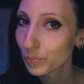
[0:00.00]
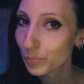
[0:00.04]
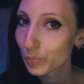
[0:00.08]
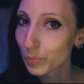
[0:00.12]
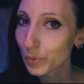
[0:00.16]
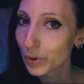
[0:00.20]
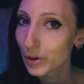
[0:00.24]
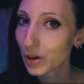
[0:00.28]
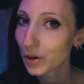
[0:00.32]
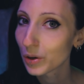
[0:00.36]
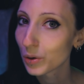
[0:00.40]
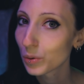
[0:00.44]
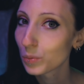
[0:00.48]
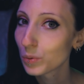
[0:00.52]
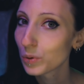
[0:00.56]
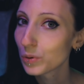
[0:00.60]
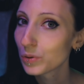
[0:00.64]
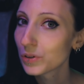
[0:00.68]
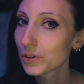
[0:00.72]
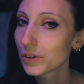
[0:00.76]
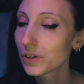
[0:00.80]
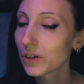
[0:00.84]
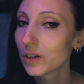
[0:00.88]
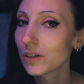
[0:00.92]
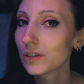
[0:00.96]
But I hope you
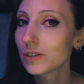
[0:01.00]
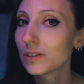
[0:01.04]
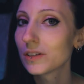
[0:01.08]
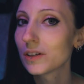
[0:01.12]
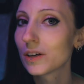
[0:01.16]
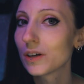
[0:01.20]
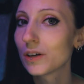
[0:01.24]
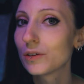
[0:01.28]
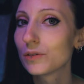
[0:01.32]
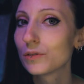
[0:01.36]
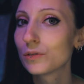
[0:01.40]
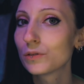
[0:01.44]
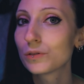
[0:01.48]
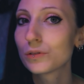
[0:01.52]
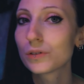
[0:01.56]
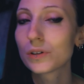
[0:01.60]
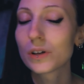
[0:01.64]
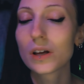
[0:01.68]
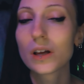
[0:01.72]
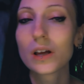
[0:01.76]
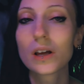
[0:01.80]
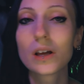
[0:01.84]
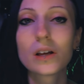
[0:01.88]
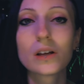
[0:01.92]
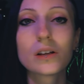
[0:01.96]
stay safe
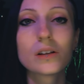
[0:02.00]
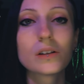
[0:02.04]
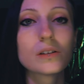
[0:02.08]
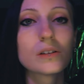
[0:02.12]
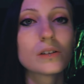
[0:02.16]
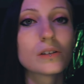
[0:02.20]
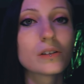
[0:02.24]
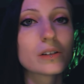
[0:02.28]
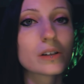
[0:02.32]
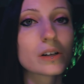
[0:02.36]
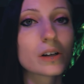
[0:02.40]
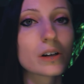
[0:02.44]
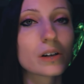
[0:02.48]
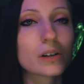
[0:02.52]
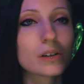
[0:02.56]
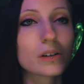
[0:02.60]
and